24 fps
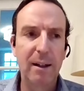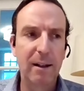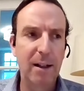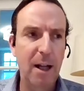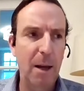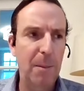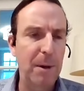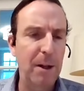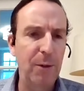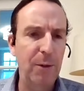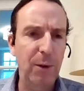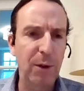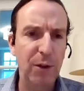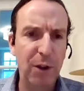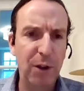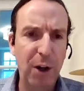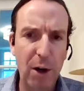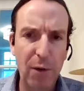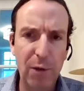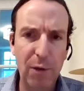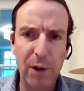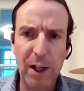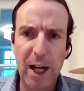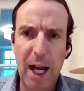Companies were
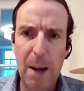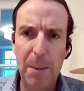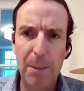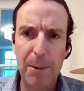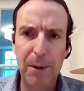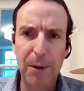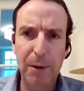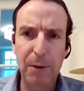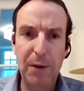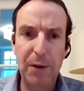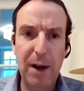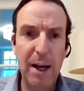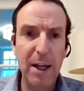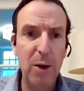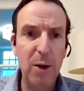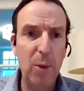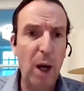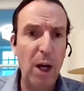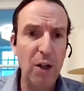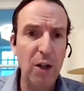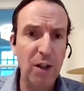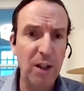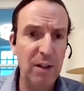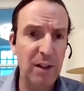starved for capital.
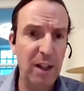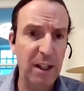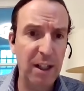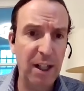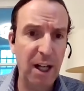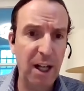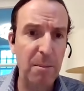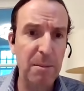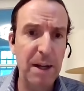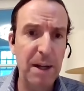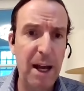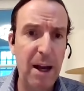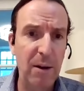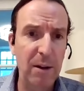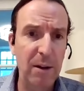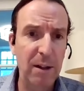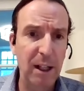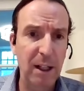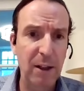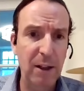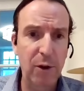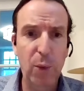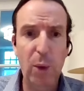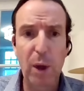Valuations had come down to
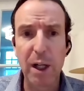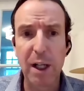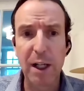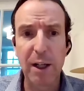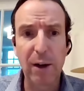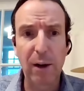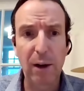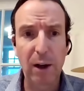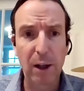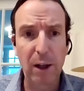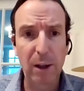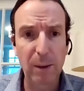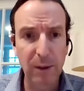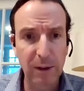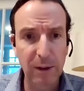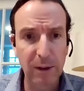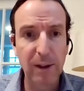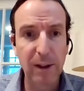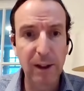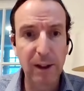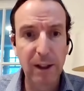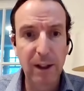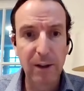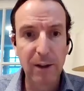like 20 year lows.
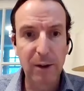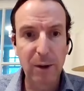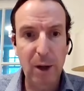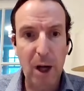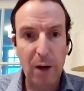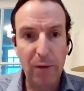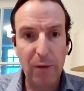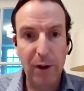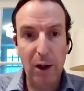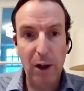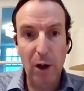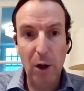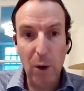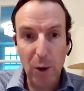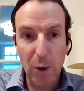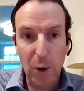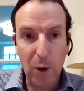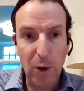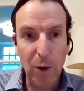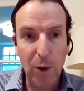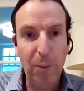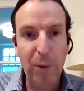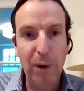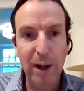So off a low
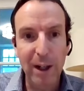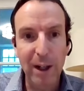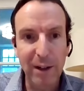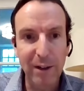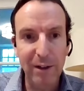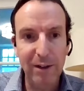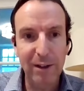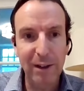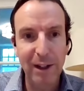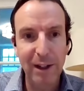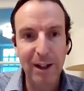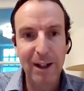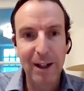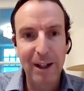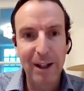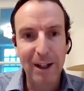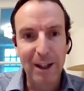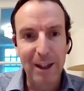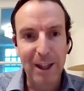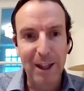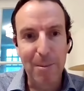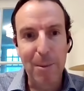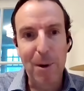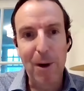gold price,
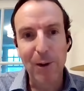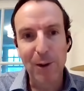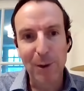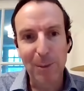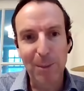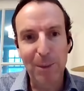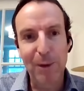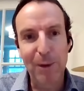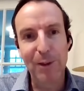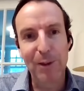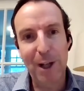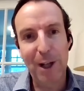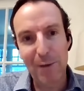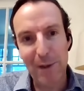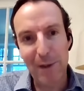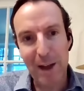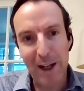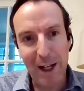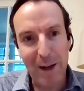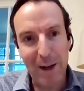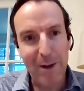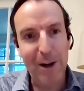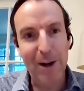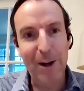the multiples off
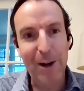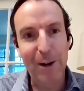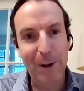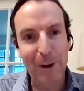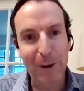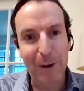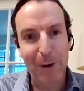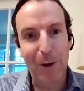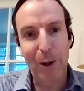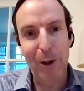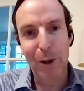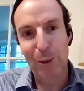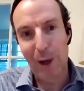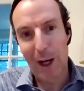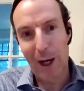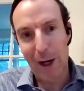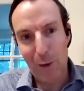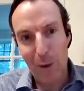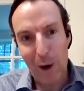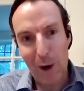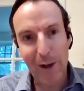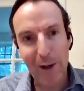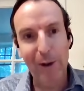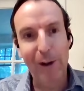that $1,100 gold were
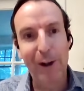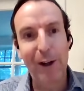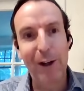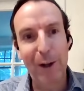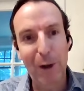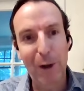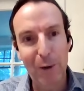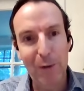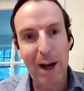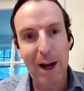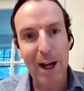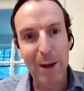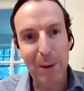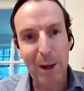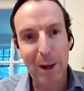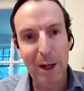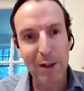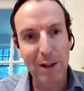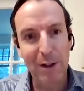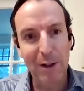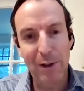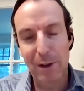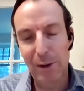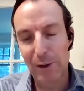at record low
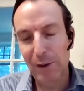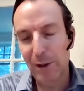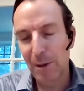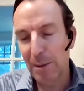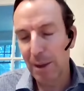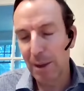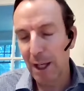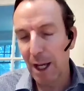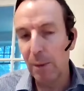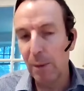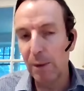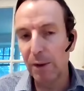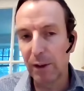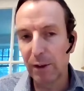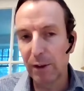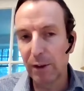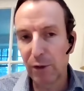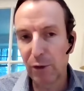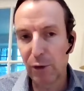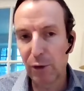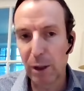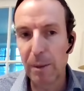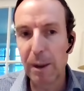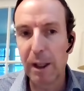valuation. So to me, I was
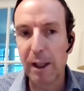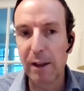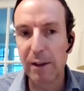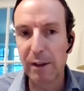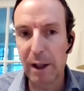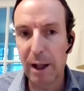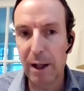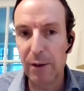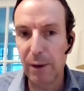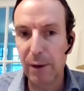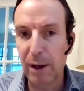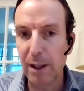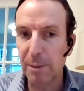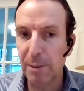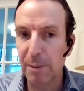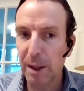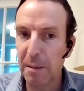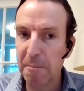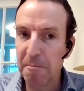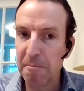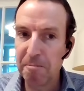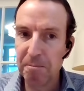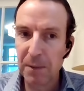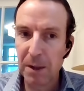extremely excited. So I
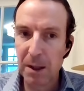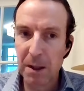spent